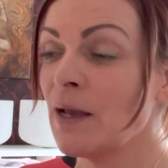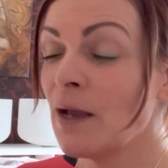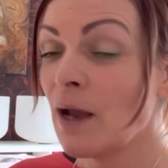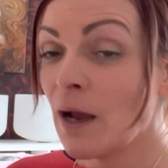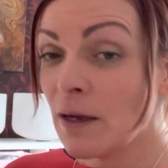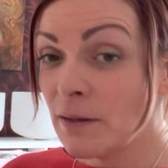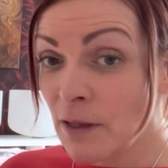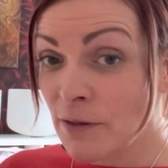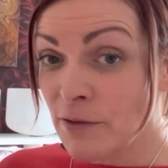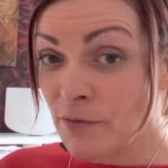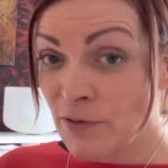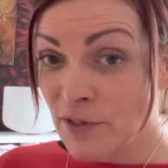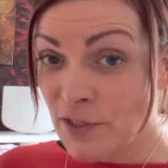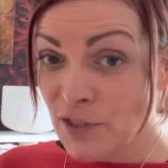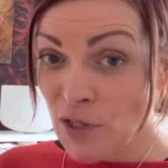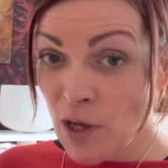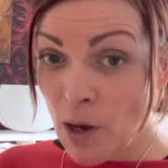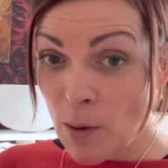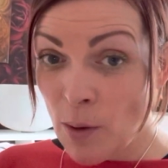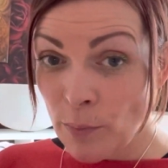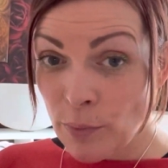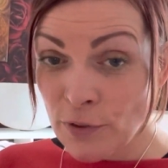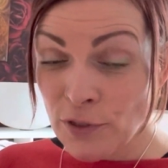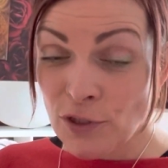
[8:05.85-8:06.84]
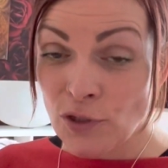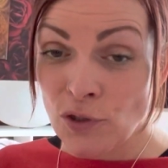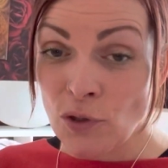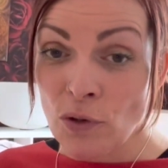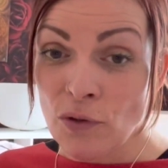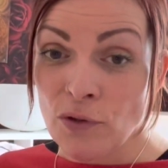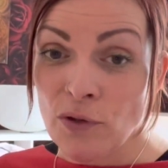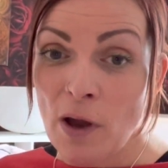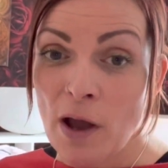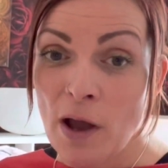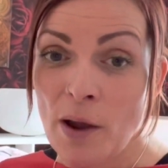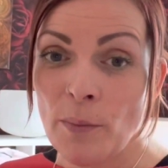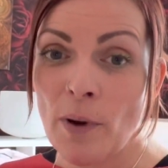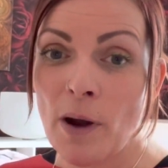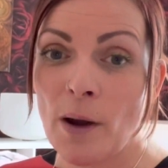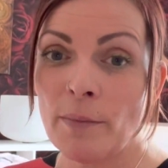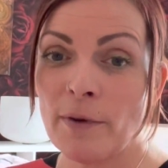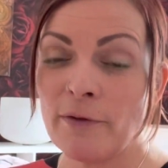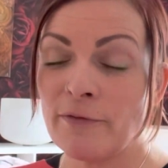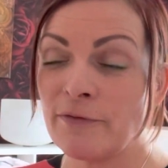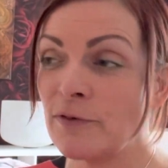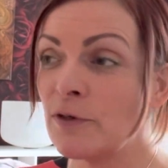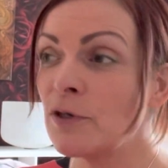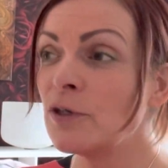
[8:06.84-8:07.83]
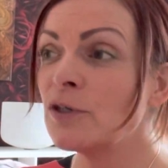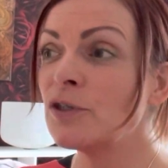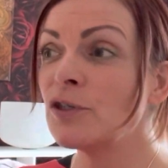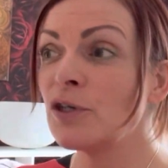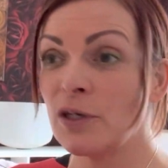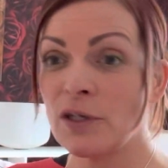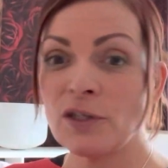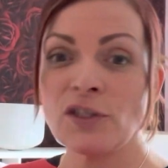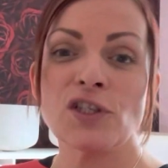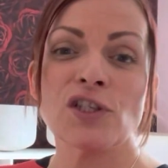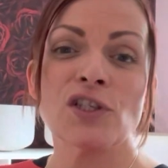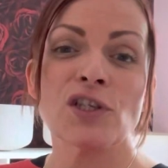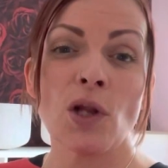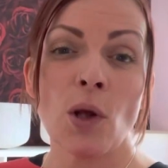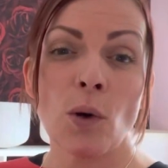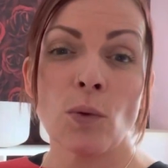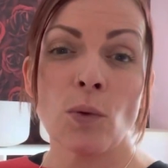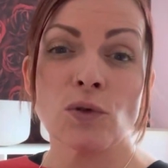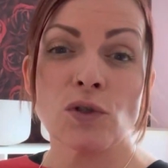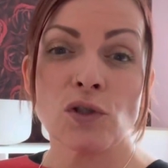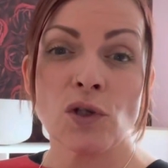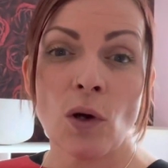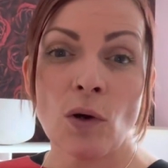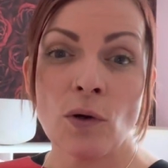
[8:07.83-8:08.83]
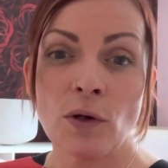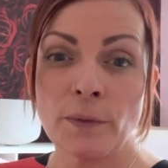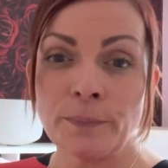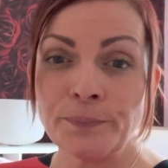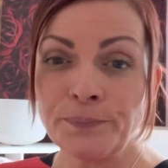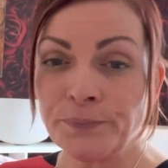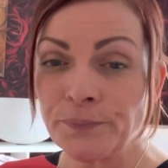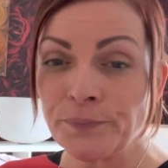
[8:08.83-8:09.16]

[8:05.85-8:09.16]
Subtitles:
Another example is a dog that I work with. She's an older dog,